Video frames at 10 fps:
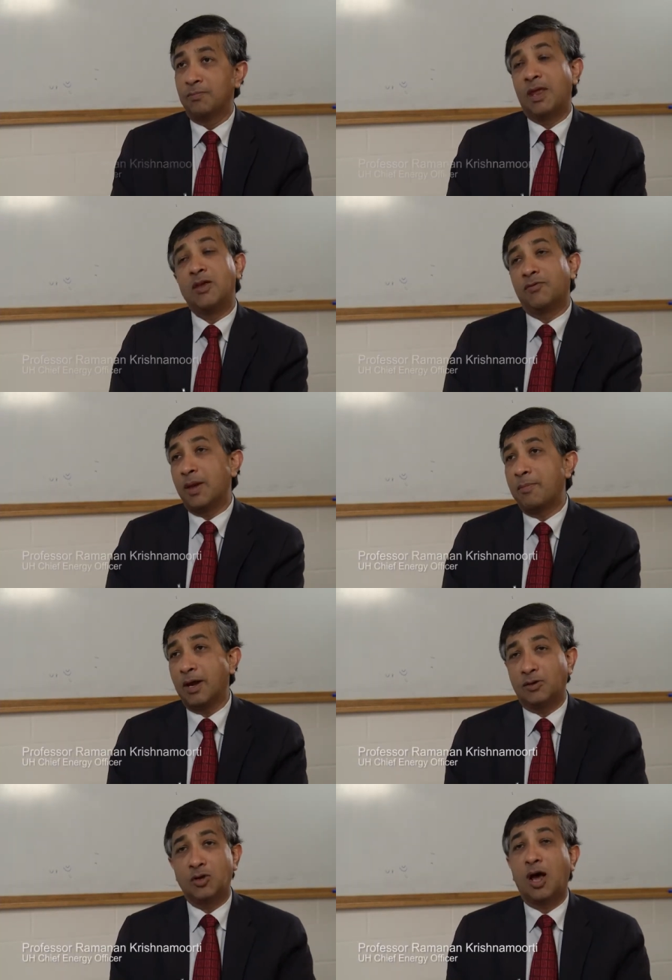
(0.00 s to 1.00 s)
Many of them
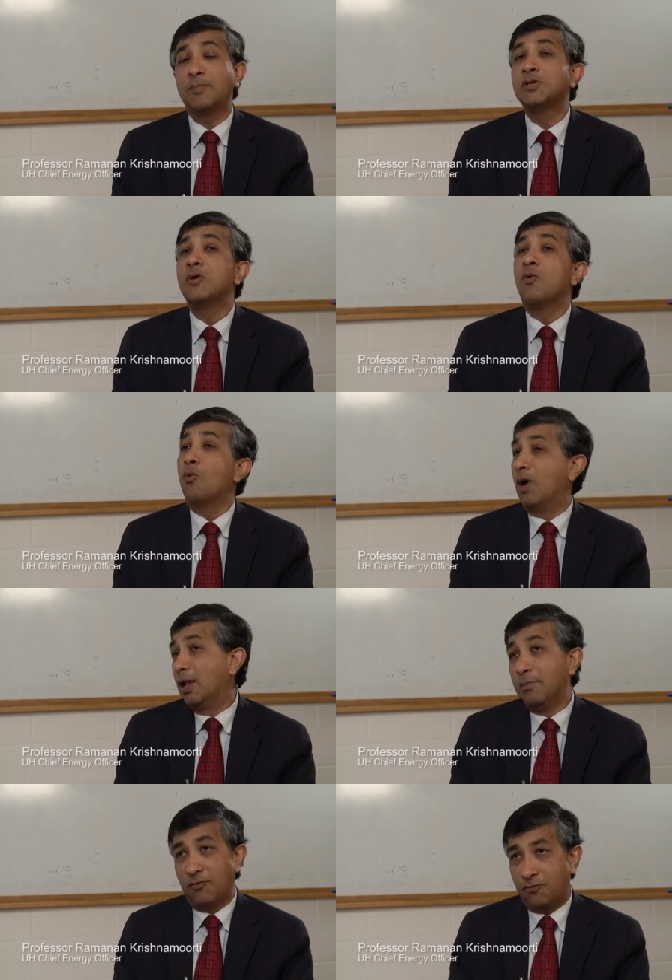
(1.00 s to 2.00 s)
get jobs,
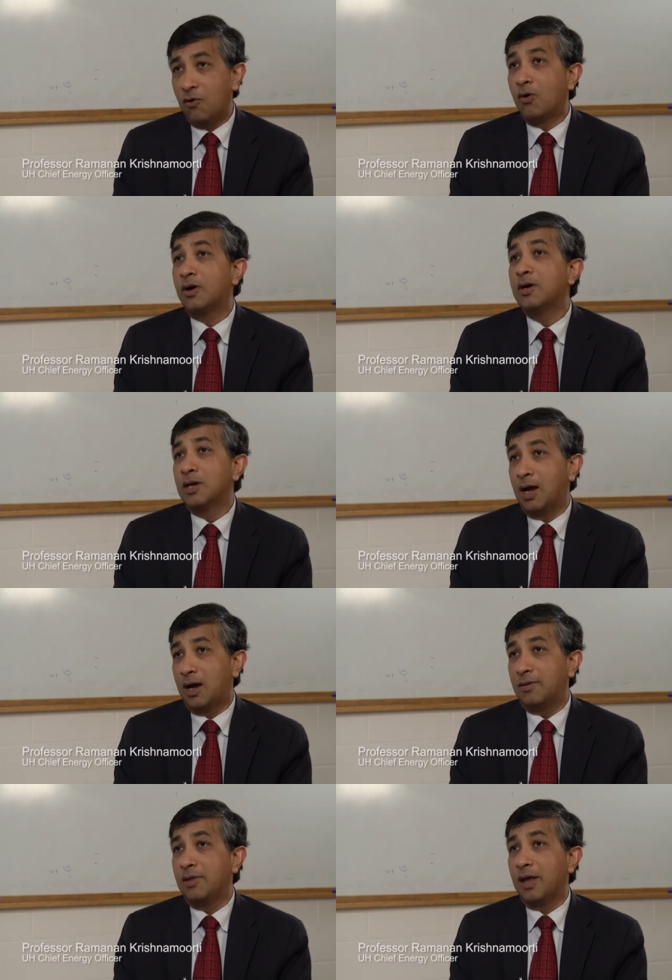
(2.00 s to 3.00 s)
well before
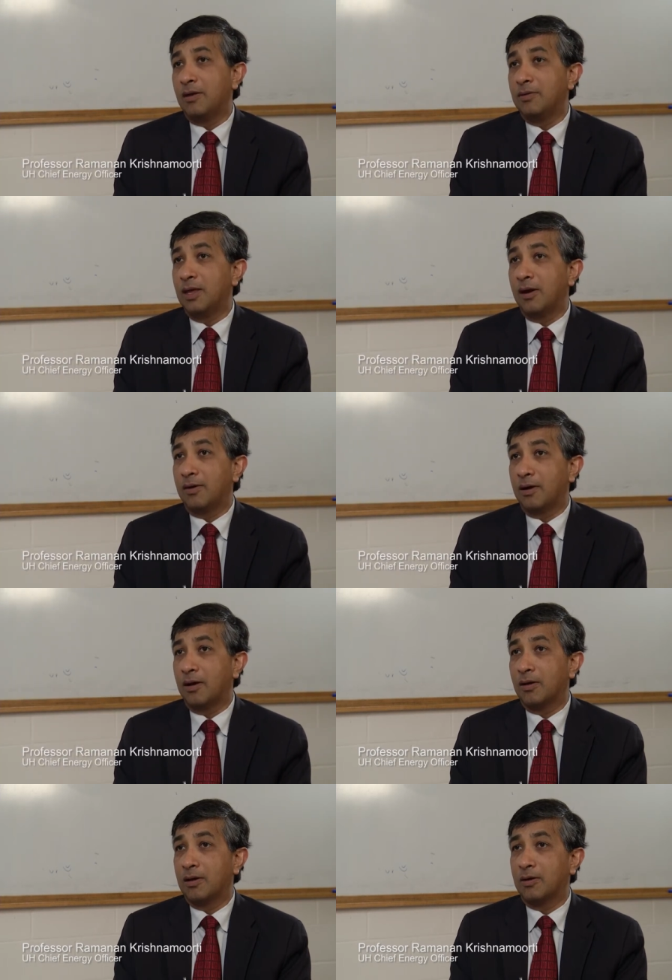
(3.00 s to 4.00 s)
uh, they, they are
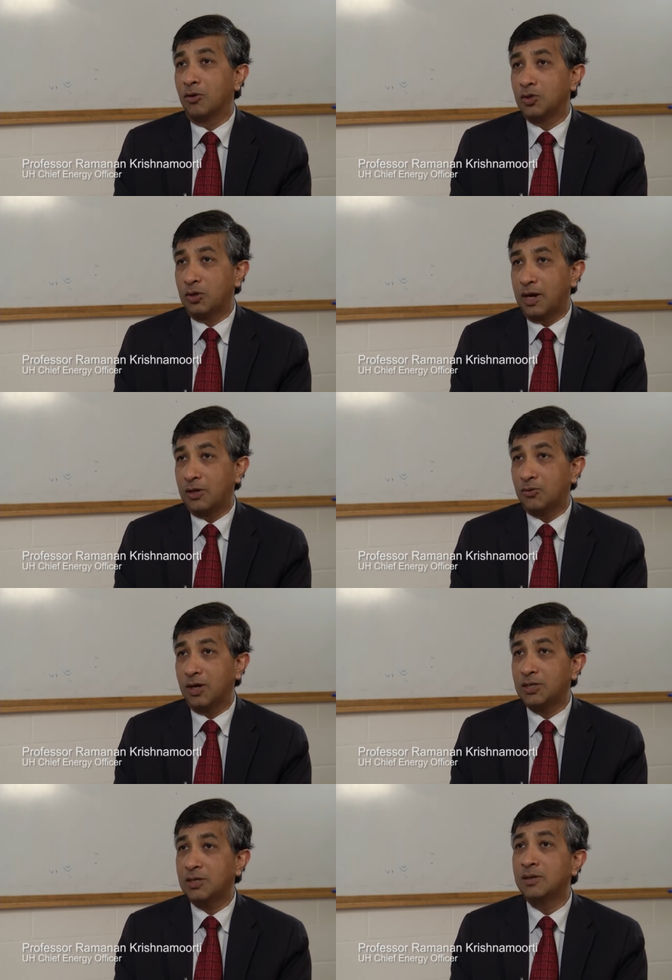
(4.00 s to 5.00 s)
uh, close to
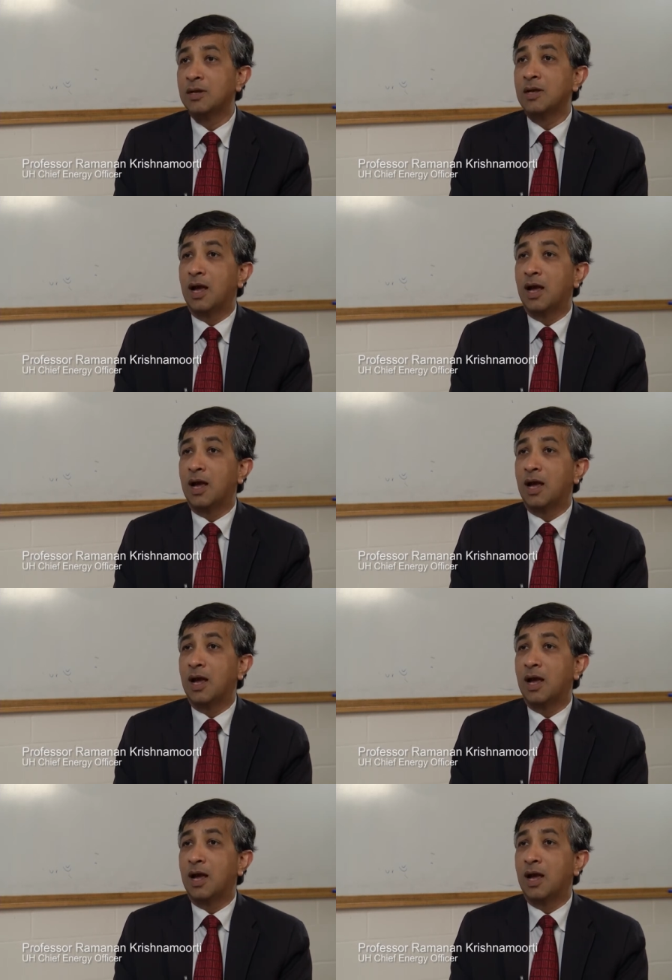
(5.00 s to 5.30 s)
graduation.